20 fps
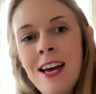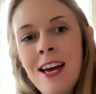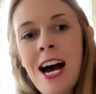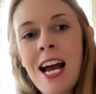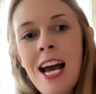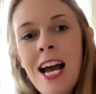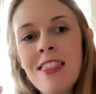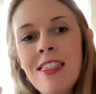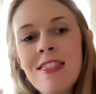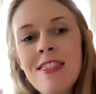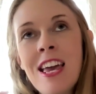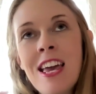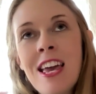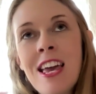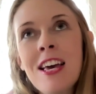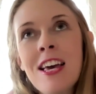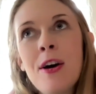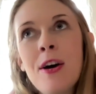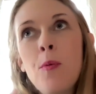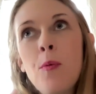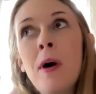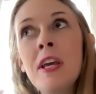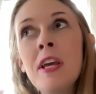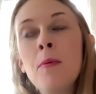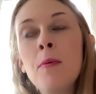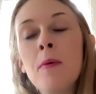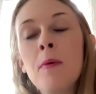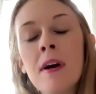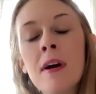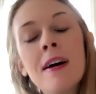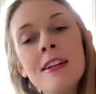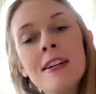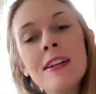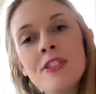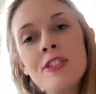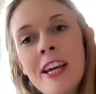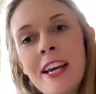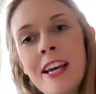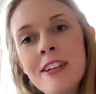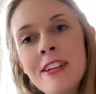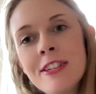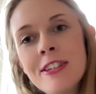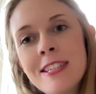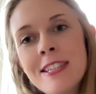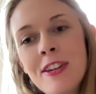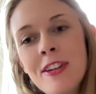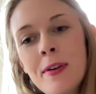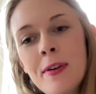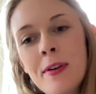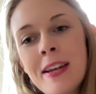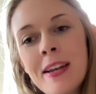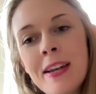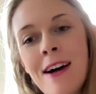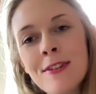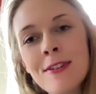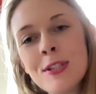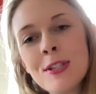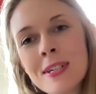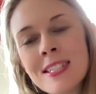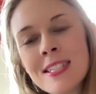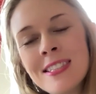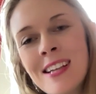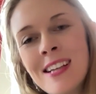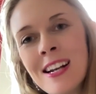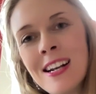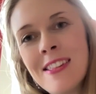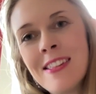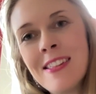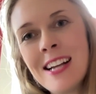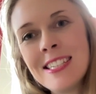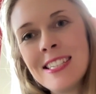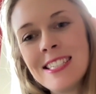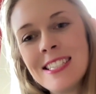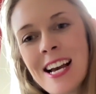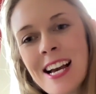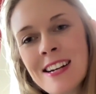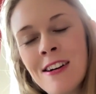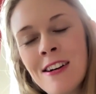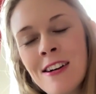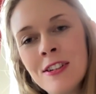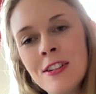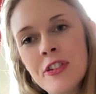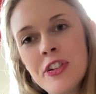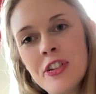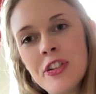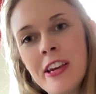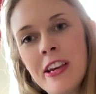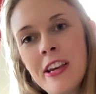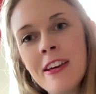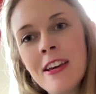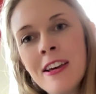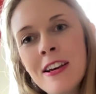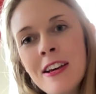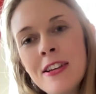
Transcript: I think what you work on changes and you can outsource a lot of that to technology.